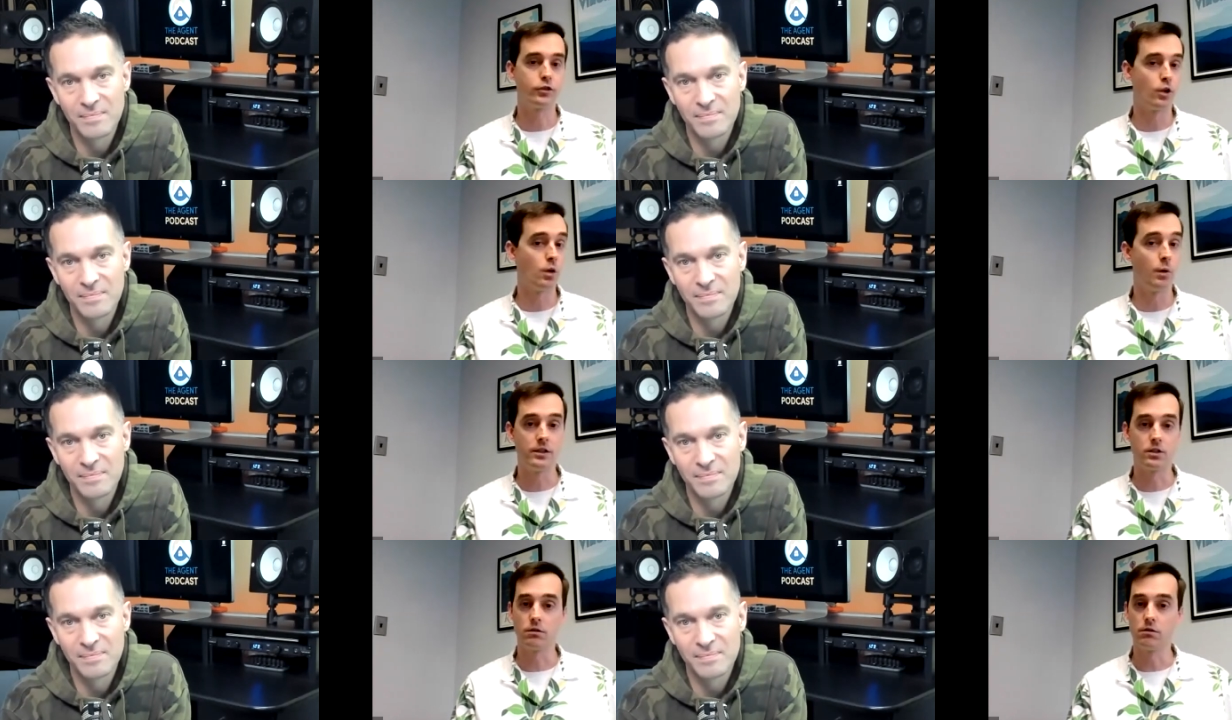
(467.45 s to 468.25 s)
Speaker 1: A
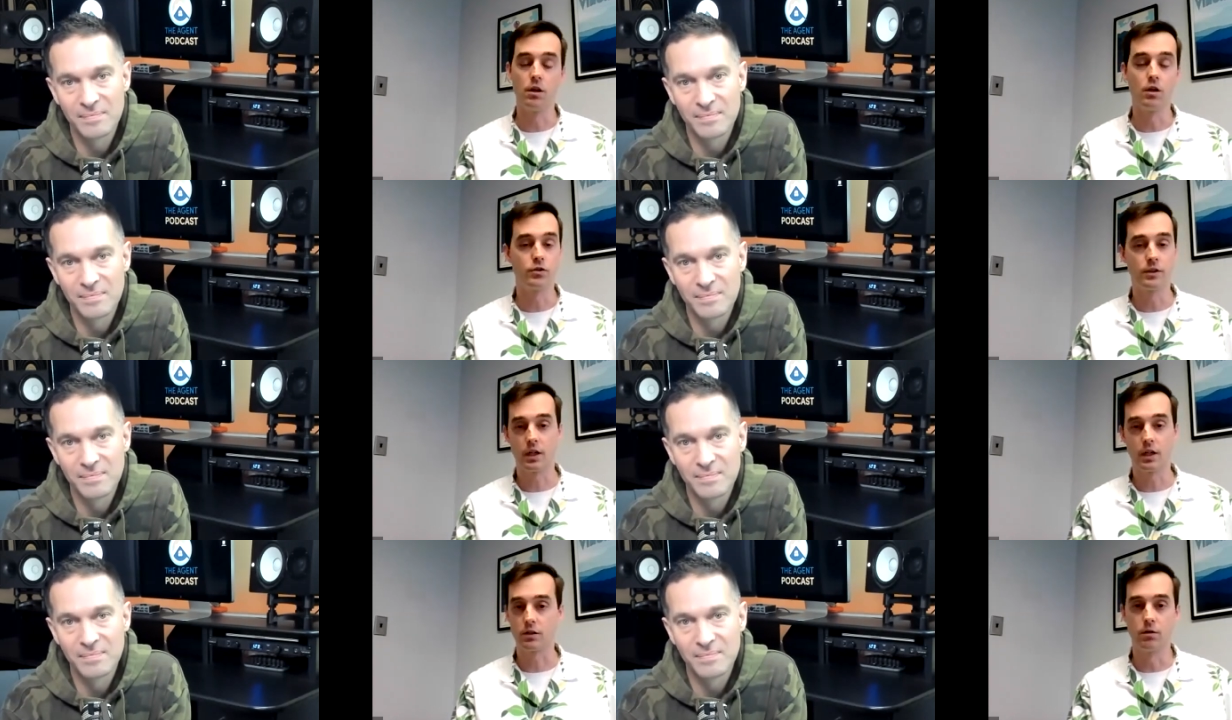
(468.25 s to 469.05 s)
solo agent, no
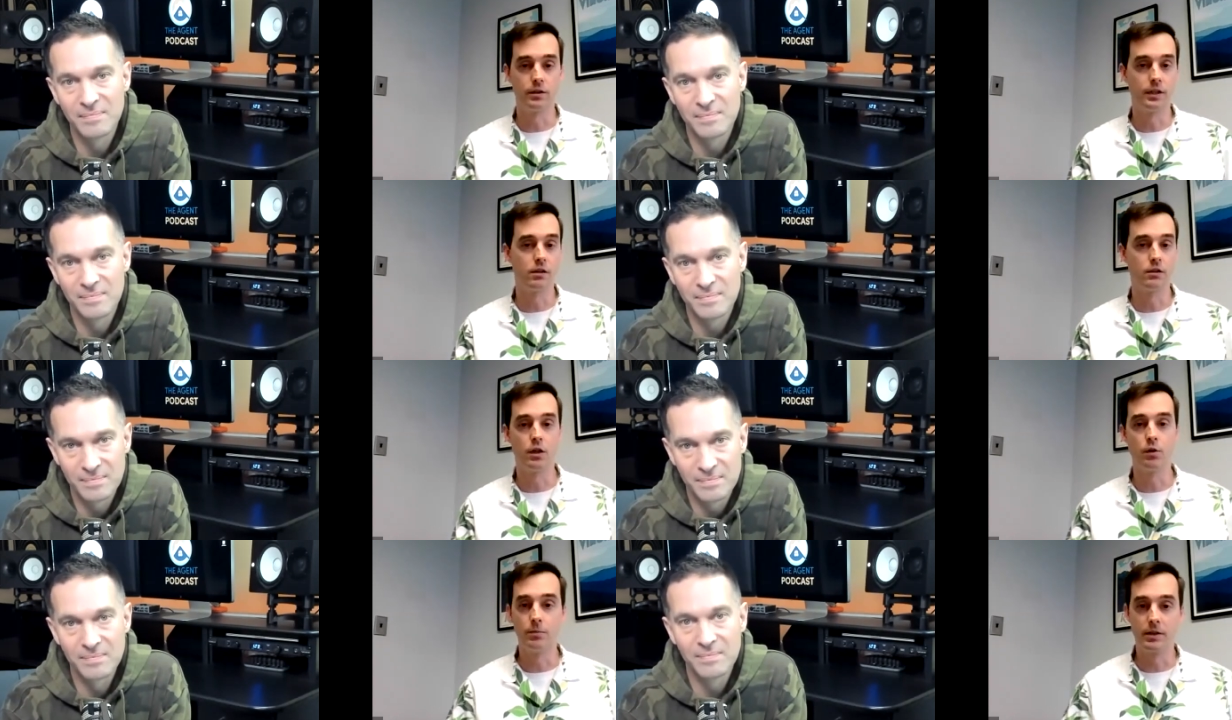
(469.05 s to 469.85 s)
transaction coordinator,
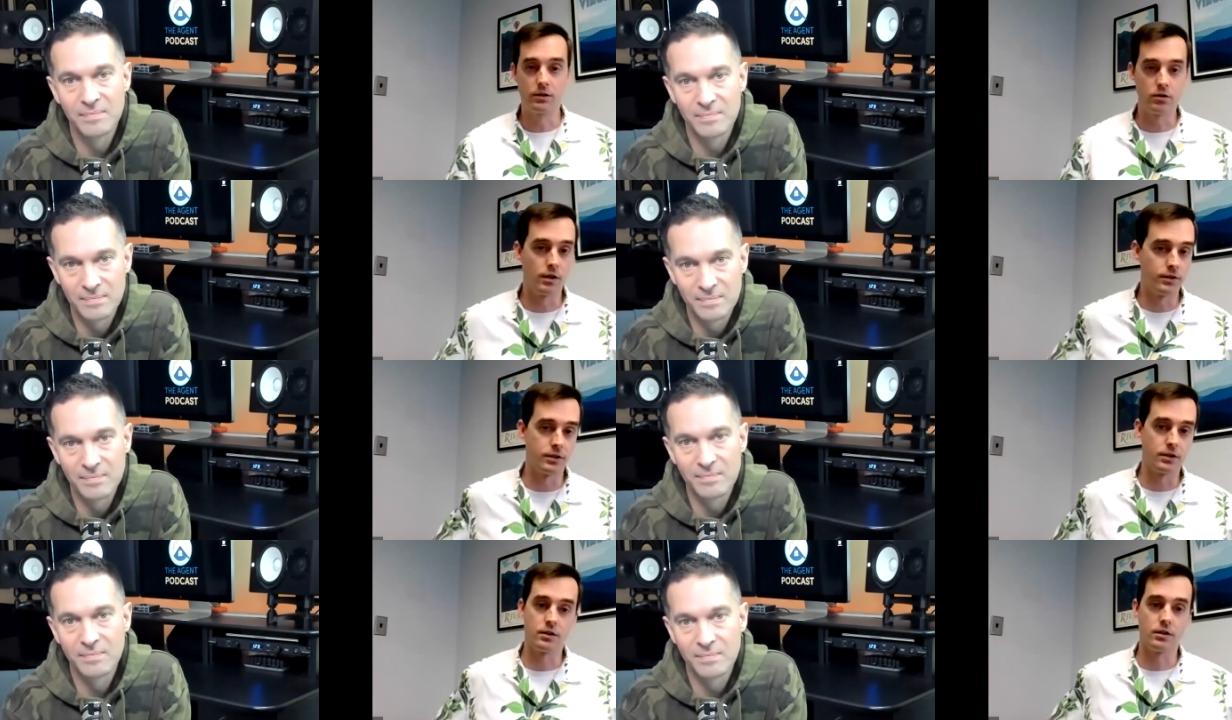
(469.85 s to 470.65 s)
no administrative
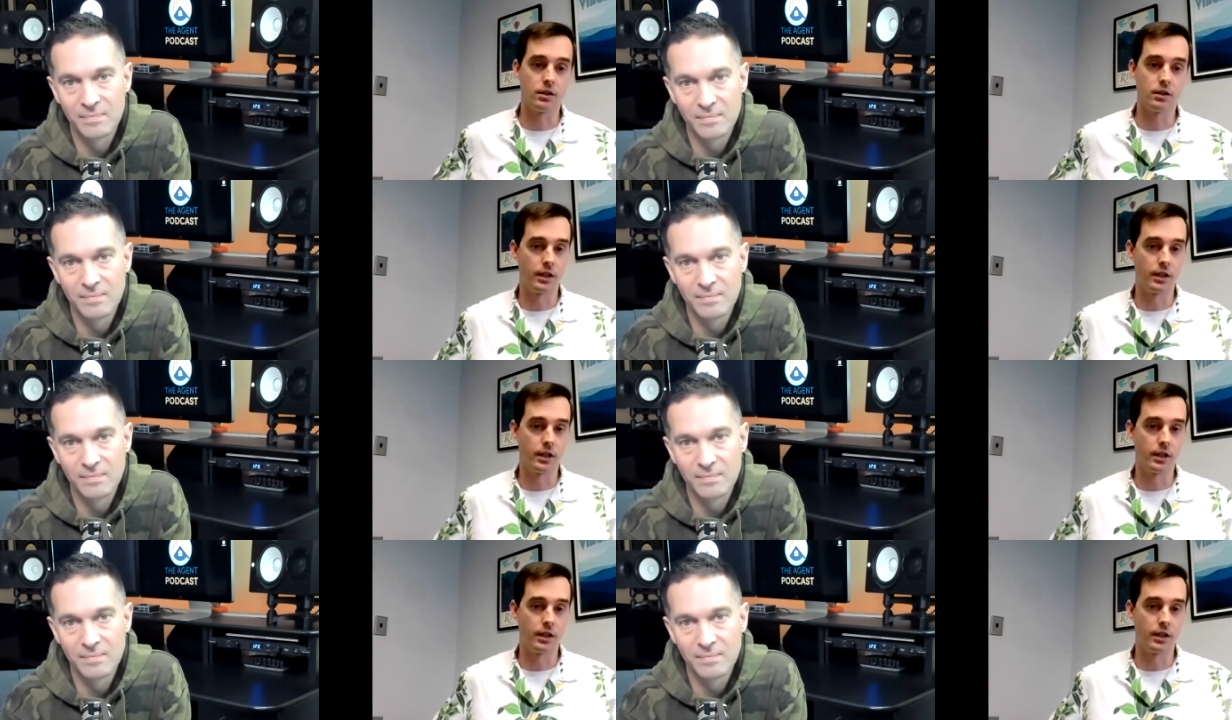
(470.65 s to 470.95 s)
assistant.